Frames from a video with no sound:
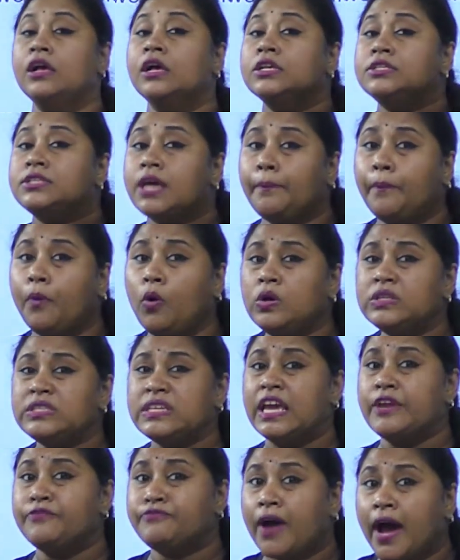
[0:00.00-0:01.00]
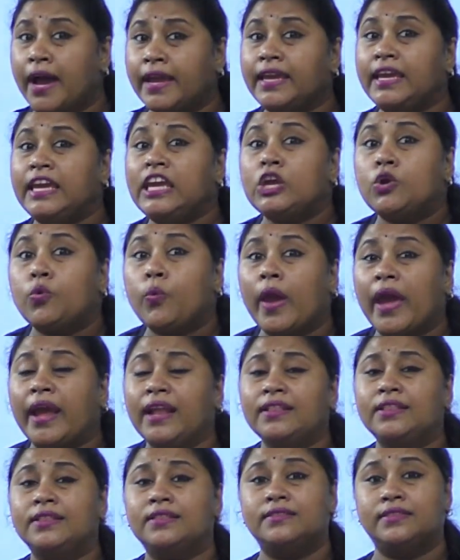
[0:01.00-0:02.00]
Suppose if I
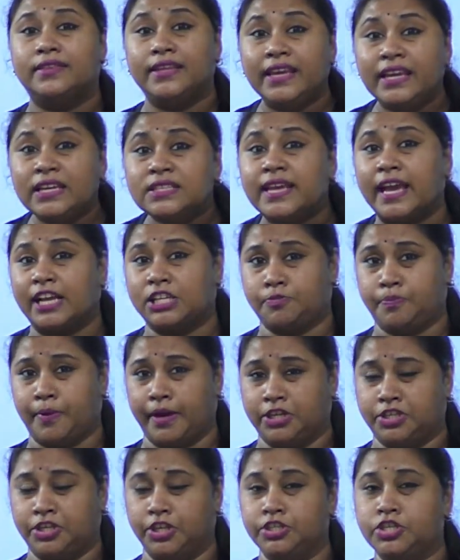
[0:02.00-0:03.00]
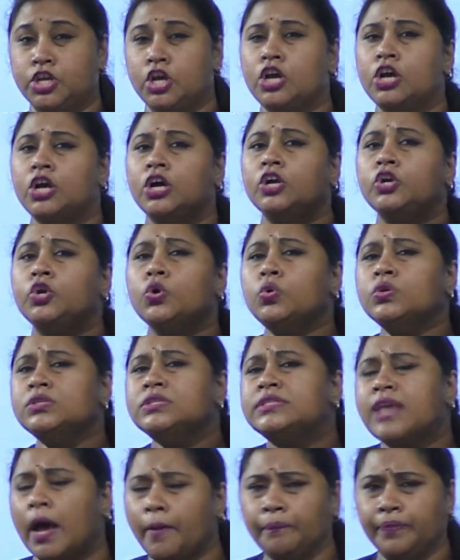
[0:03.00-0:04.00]
equate these expressions to
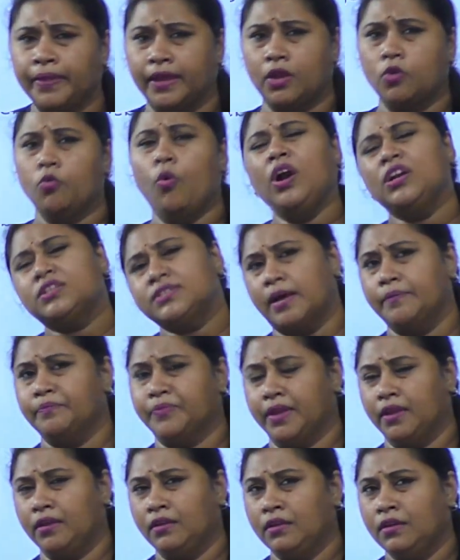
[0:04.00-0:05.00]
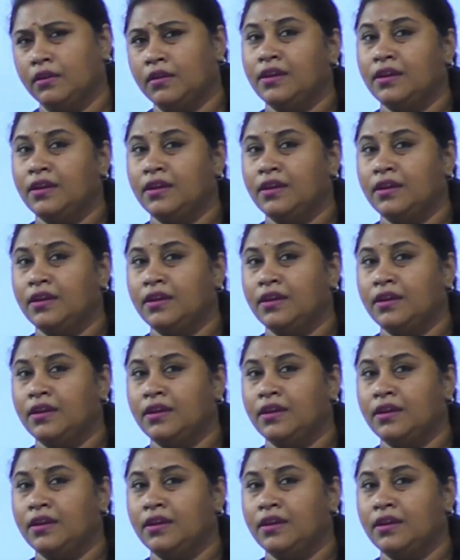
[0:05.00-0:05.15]
something, what something?